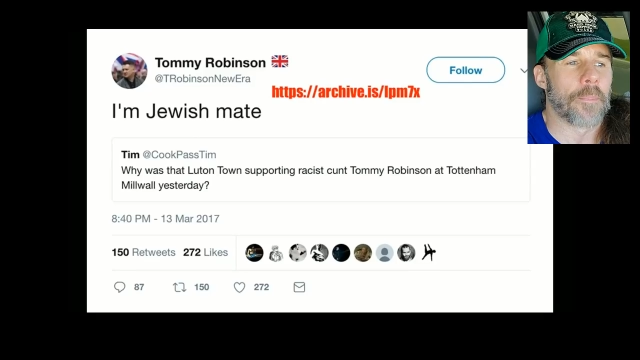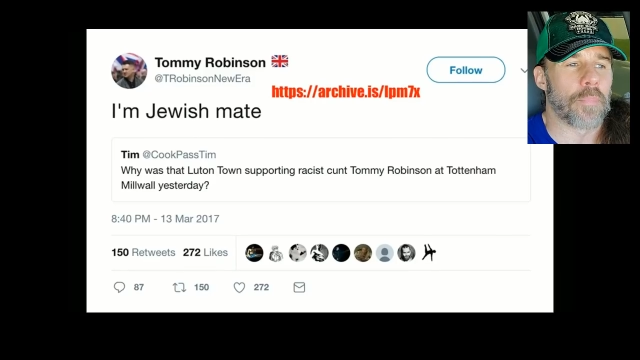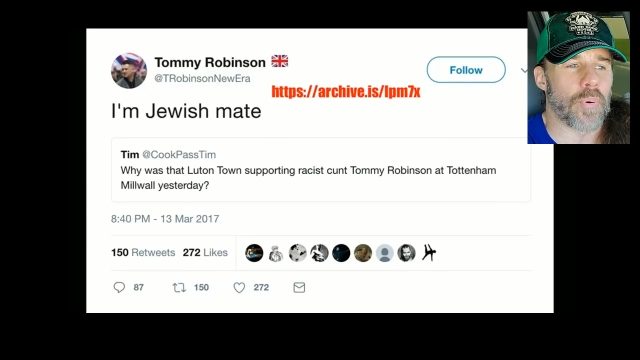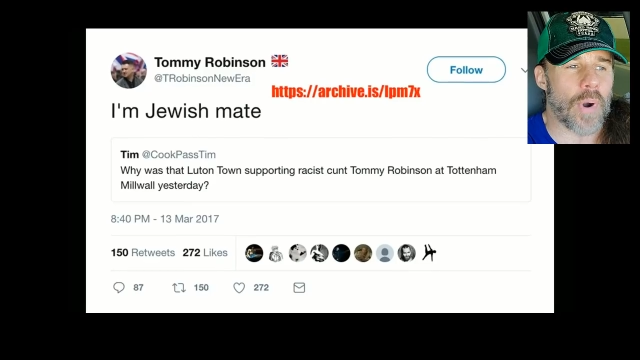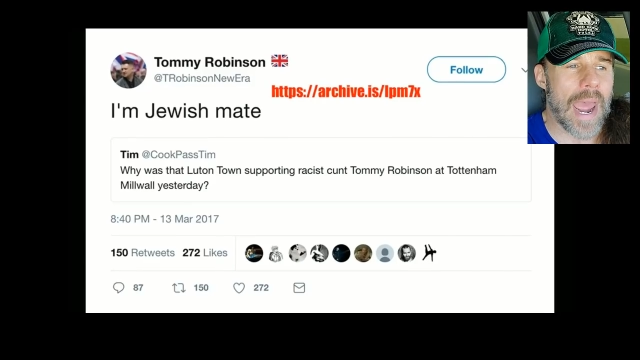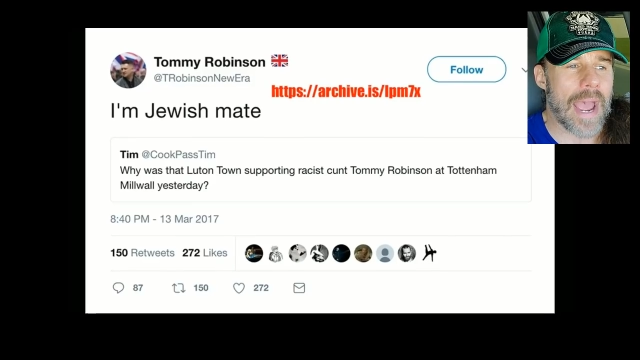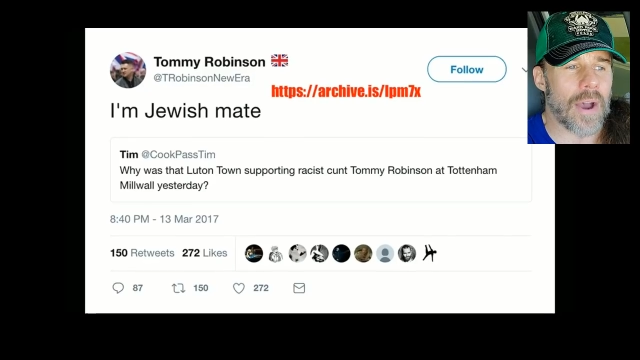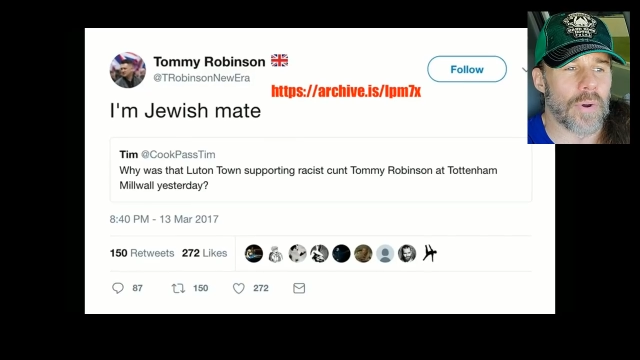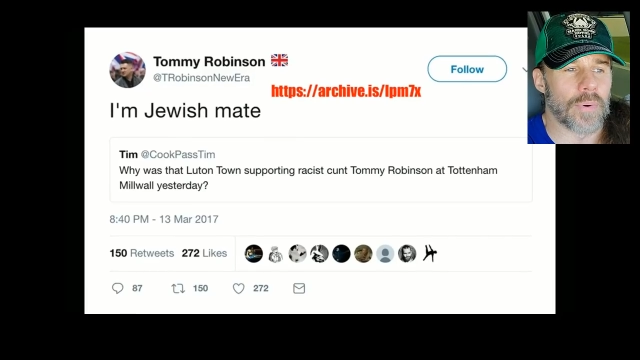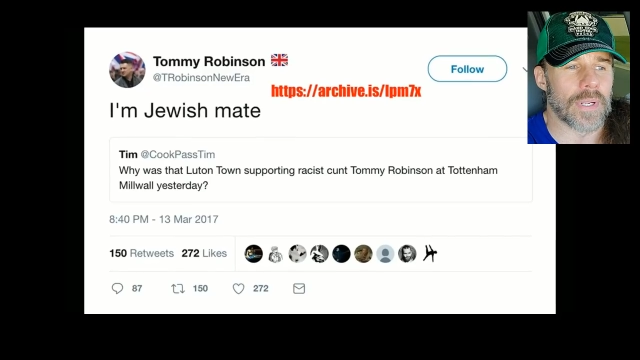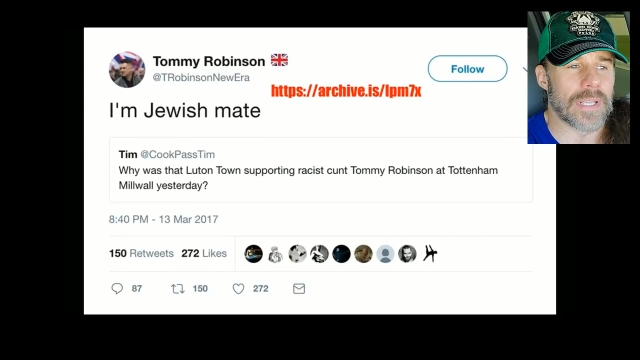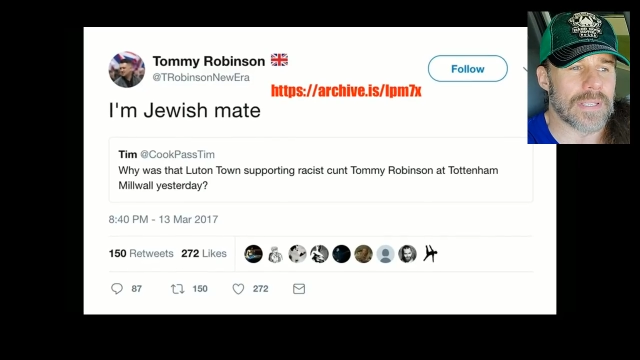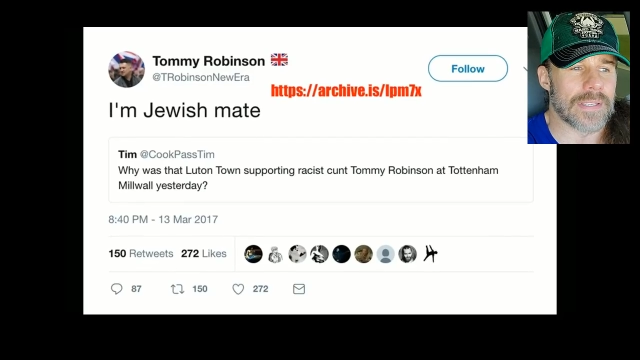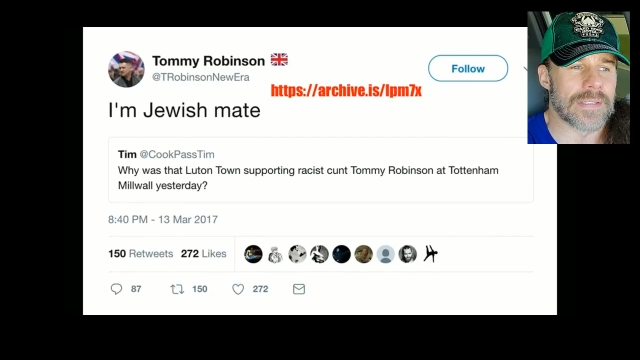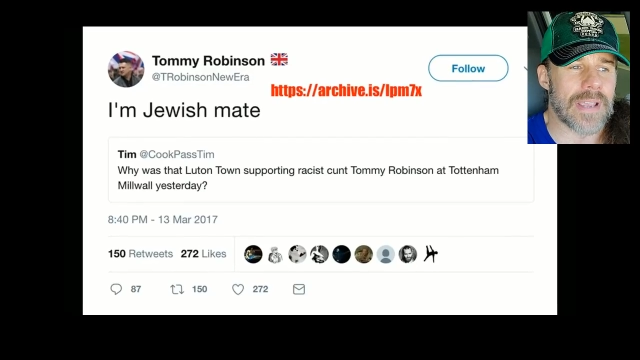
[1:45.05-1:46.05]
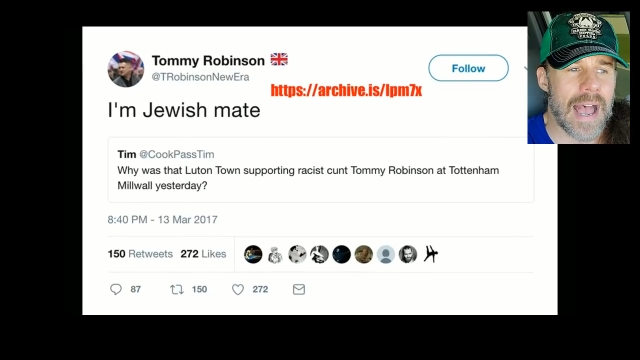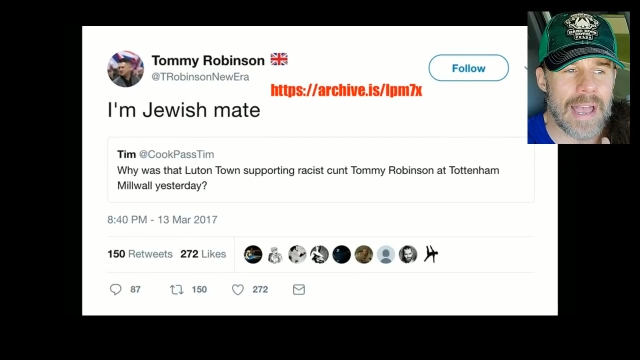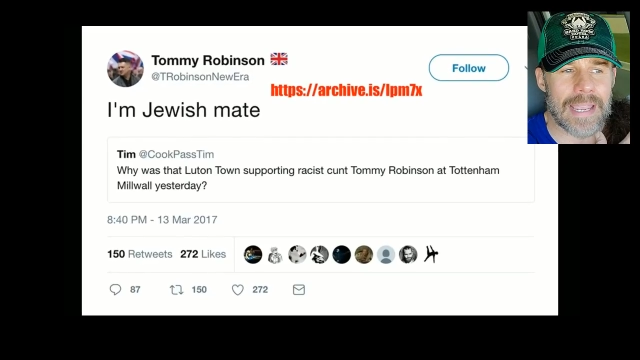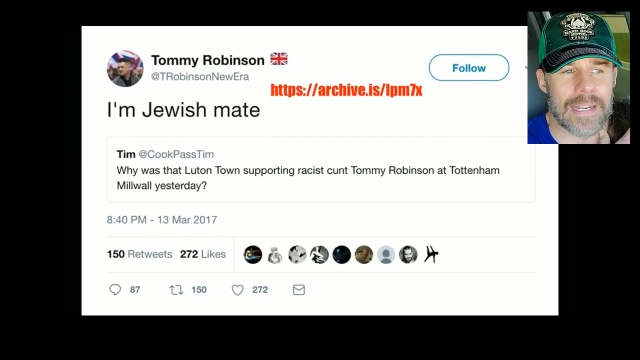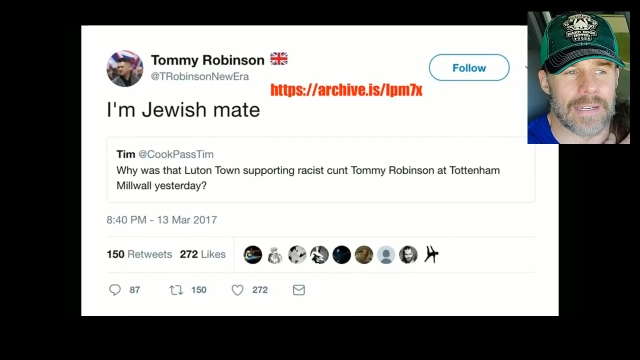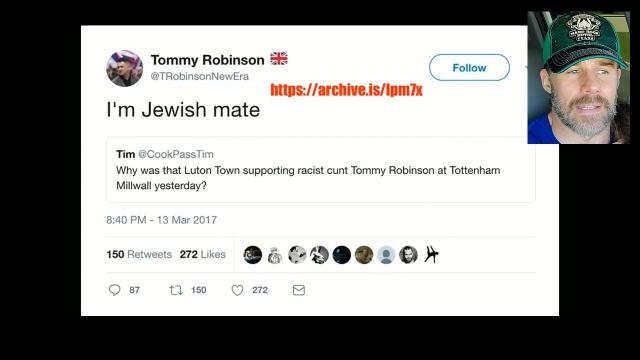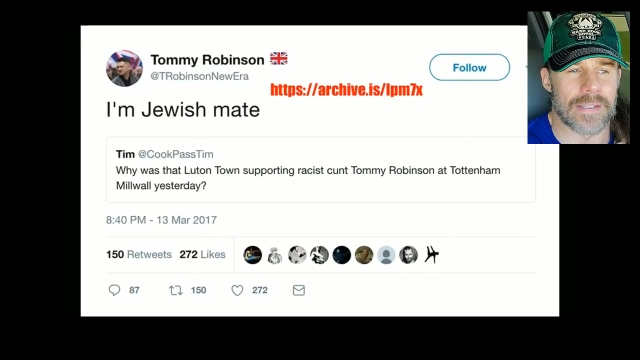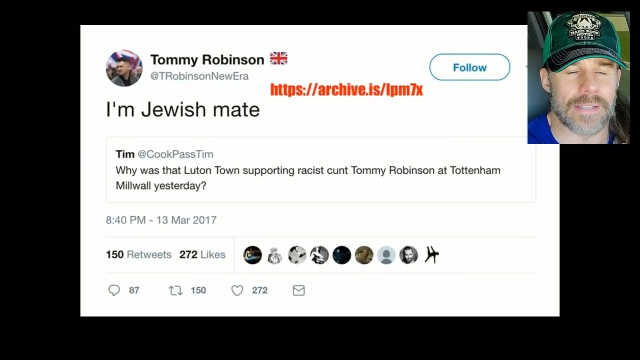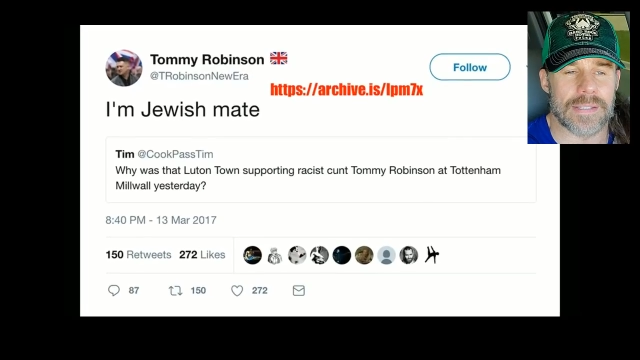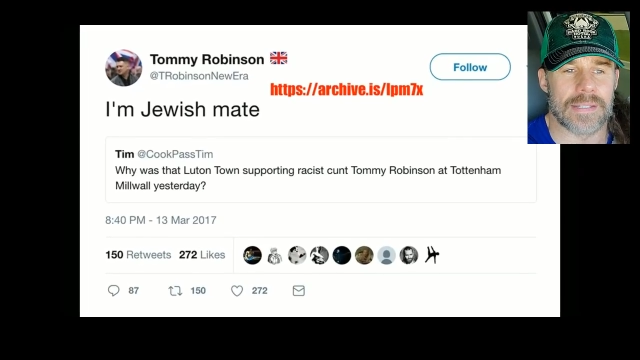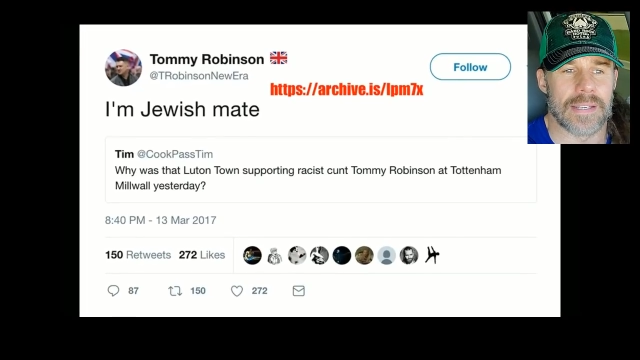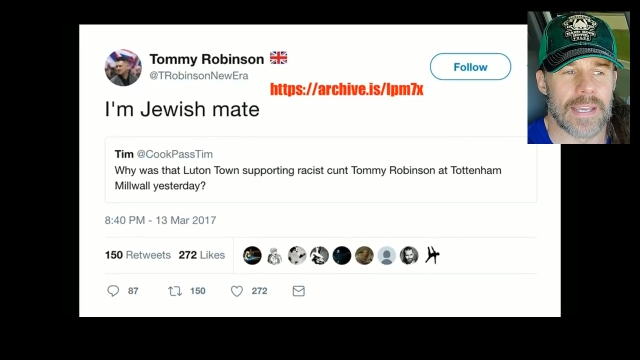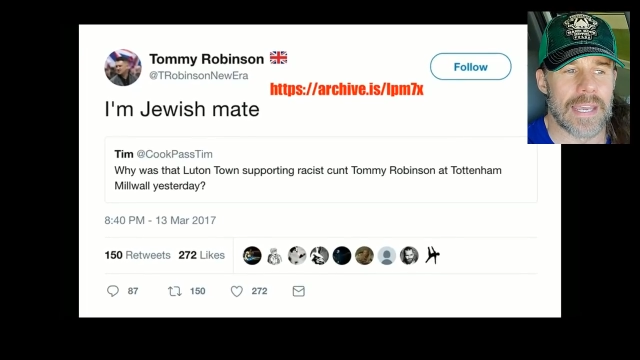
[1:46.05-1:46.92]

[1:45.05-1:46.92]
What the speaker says: proud Zionist.